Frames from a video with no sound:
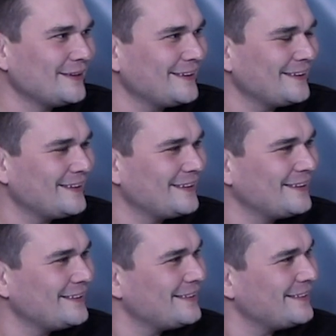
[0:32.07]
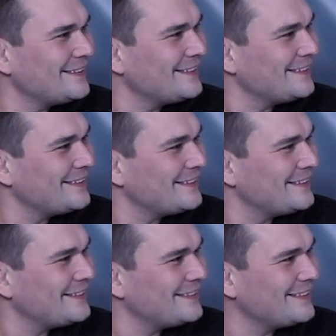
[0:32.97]

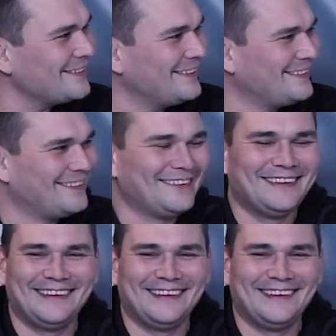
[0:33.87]
(not speaking)